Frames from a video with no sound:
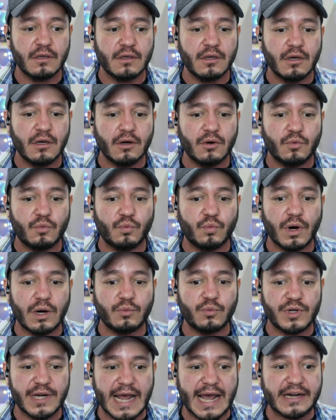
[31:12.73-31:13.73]
what
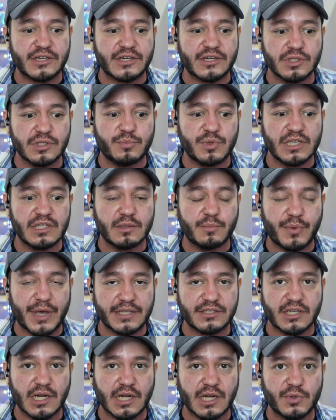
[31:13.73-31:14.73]
would actually be the best
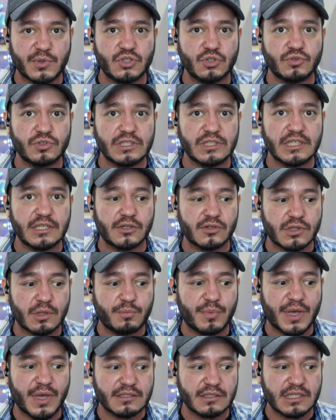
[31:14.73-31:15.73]
opportunity or the
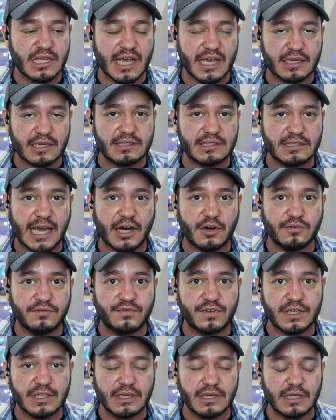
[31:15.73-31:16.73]
best tech to
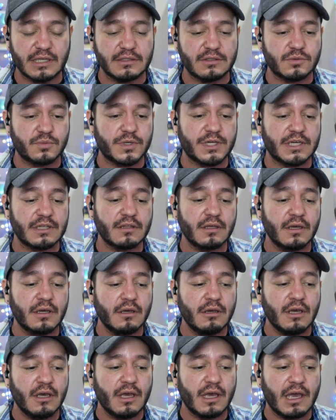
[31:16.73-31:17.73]
outfit kids with.
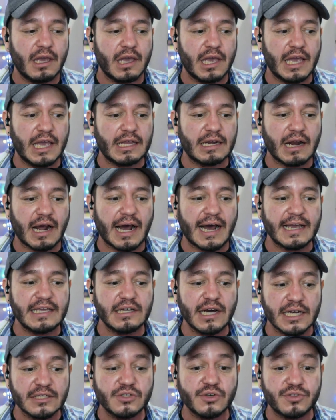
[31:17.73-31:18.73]
And I
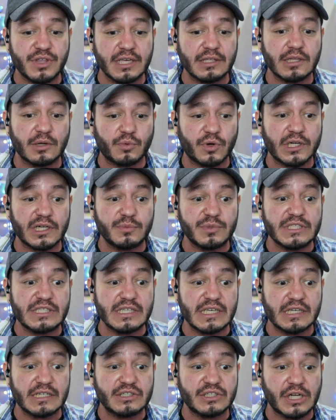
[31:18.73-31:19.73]
also think that we're going to be
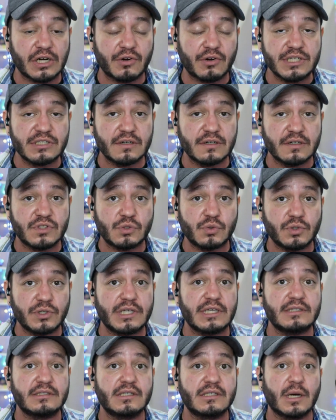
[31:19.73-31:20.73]
seeing a generation of school
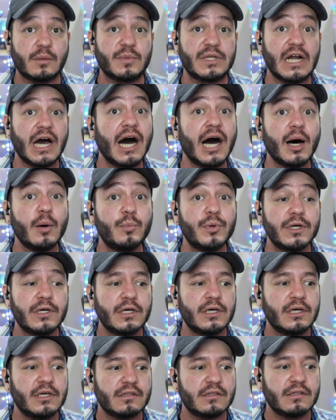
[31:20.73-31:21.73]
kids coming up
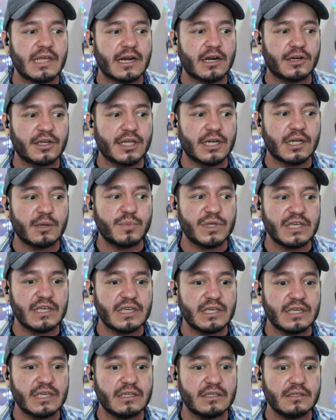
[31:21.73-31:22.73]
that are going to be